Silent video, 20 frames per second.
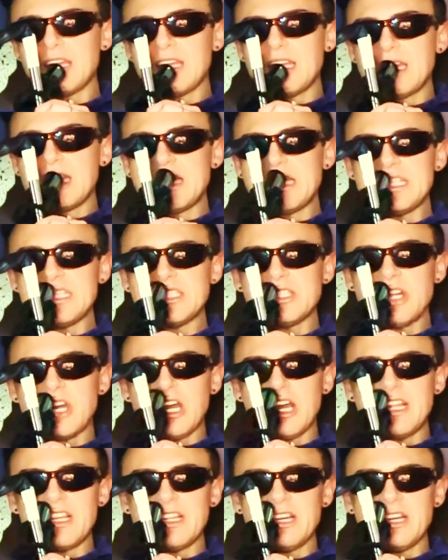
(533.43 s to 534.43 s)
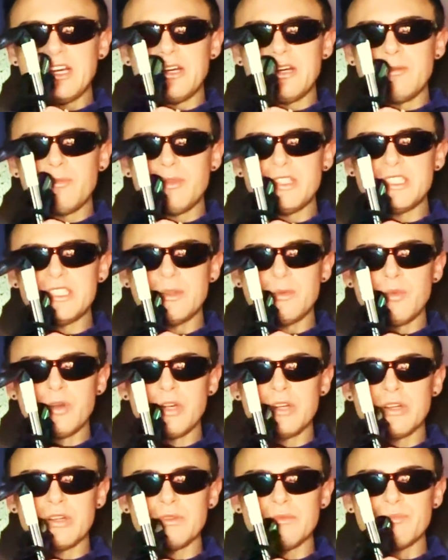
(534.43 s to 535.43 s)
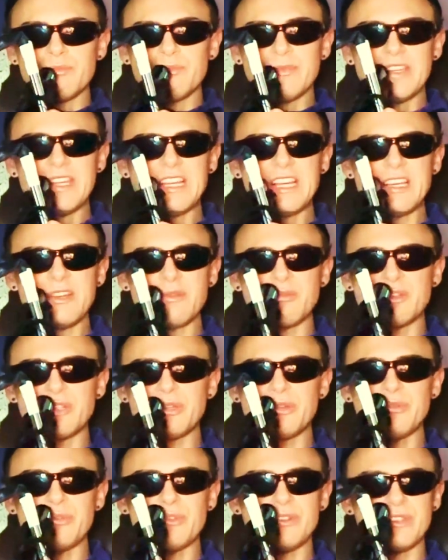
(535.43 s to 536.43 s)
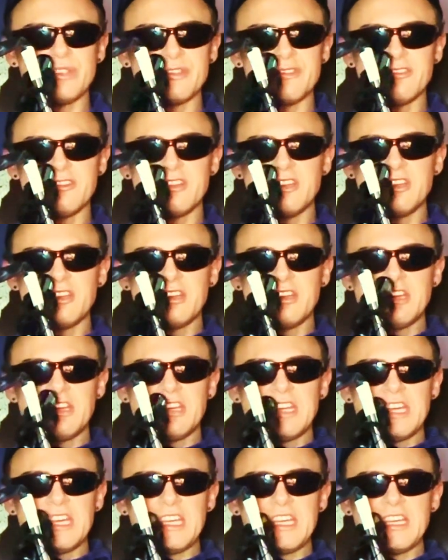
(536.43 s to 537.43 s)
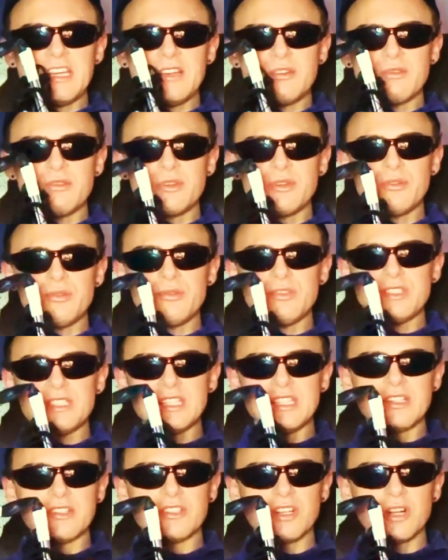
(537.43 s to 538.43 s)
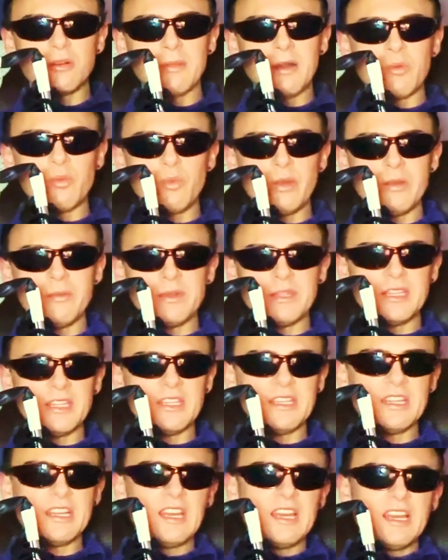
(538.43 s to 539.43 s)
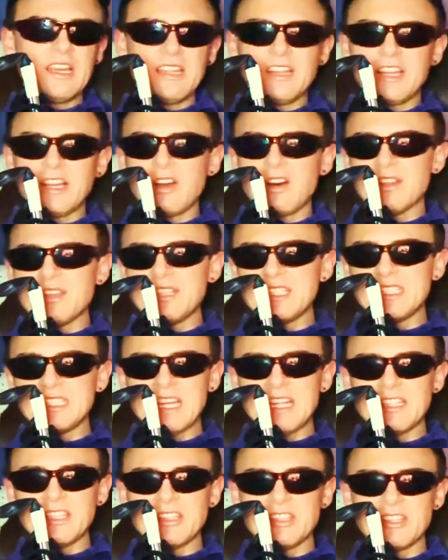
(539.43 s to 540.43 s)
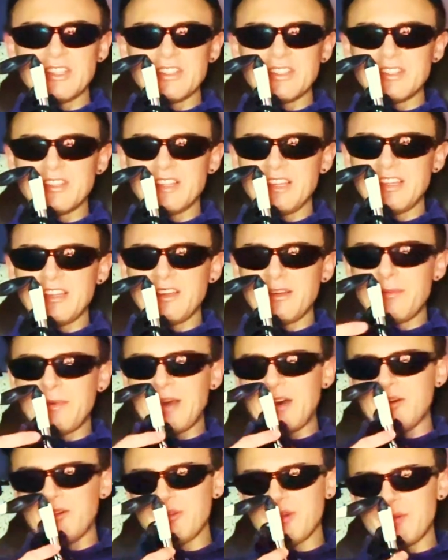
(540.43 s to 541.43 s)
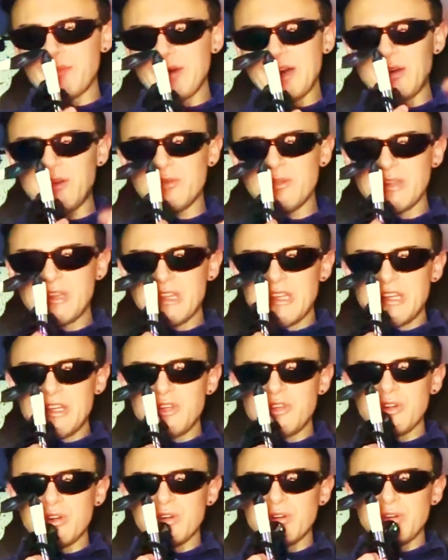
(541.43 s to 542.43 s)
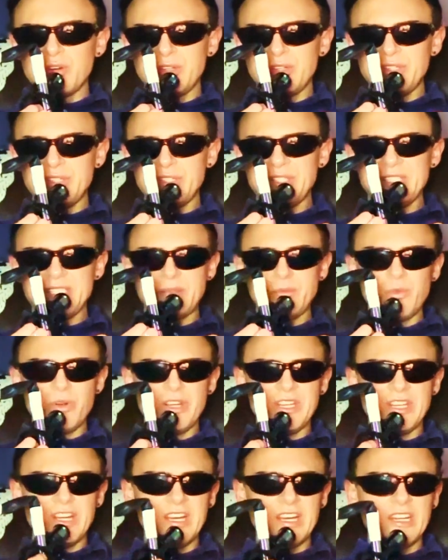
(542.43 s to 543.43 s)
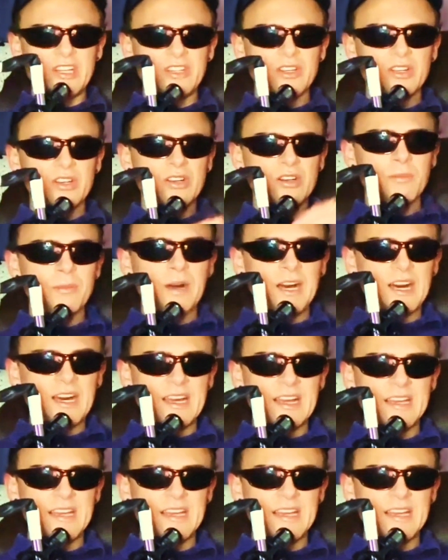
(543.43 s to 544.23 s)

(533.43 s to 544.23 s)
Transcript: what's the word? He ain't got no couth. He ain't got no couth sitting there talking about women and like all this, that, and the third, like about girlhood and whatnot. Girl, bye.